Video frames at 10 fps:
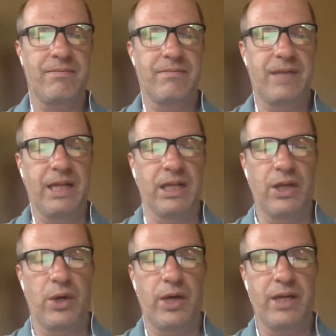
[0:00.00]

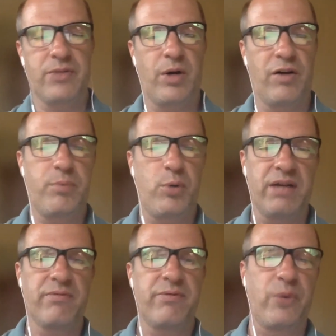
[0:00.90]
Illinois,
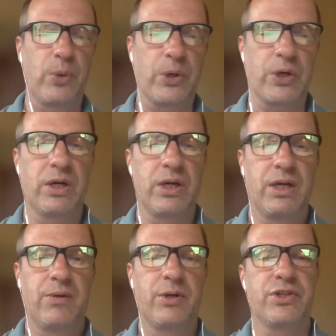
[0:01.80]
12.4%,
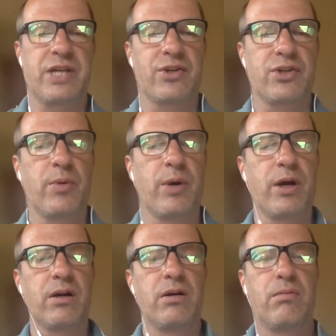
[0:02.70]
which is actually
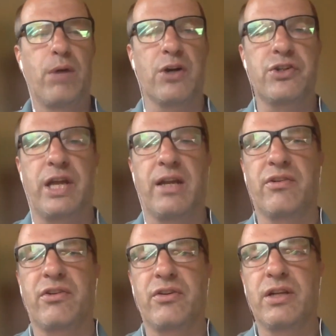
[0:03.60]
where Mark
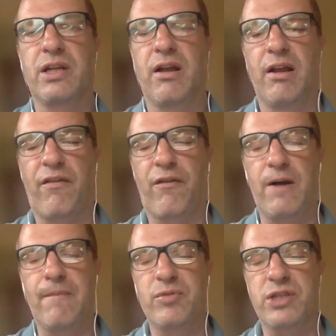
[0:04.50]
Janus is
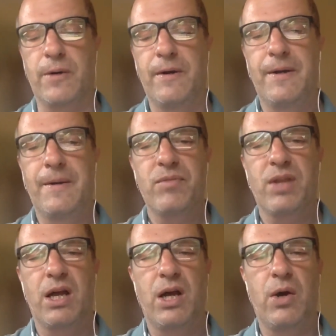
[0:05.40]
from. So
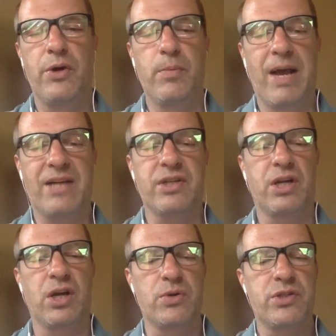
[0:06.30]
New
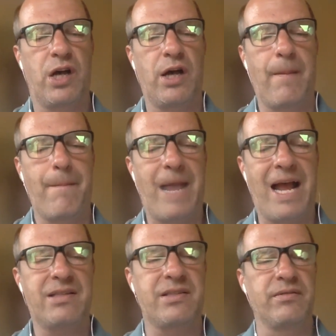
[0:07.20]
Mexico saw a
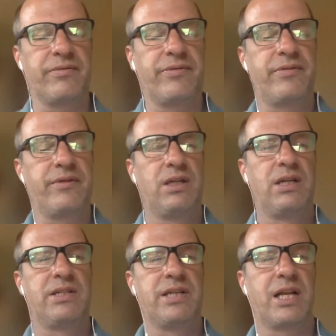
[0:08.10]
massive
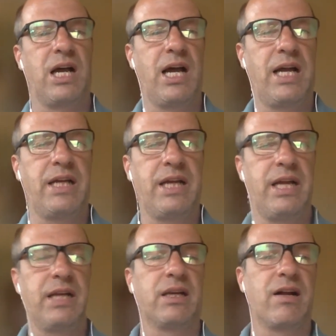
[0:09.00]
decline
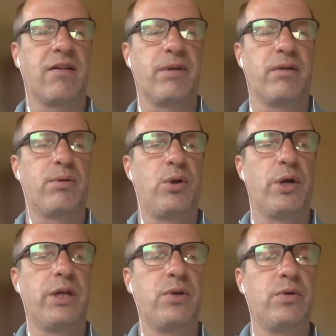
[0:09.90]
in government
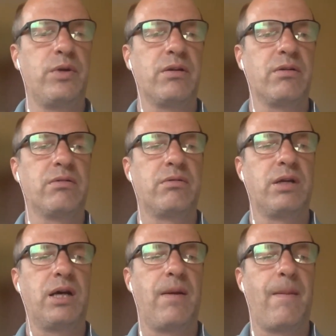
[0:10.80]
employee union
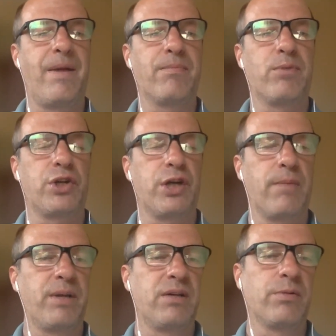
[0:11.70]

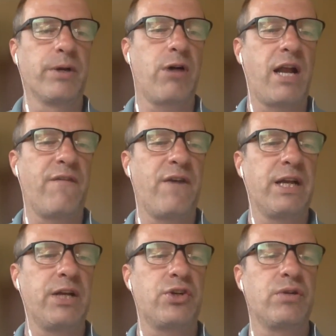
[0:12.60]
membership, and the Rio Grande
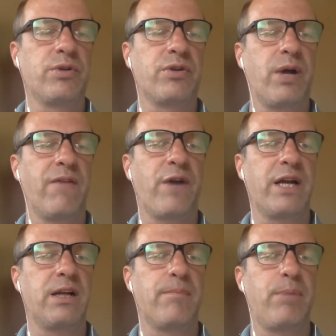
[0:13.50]
Foundation was quite
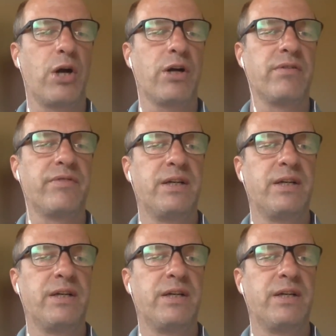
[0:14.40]
frankly part of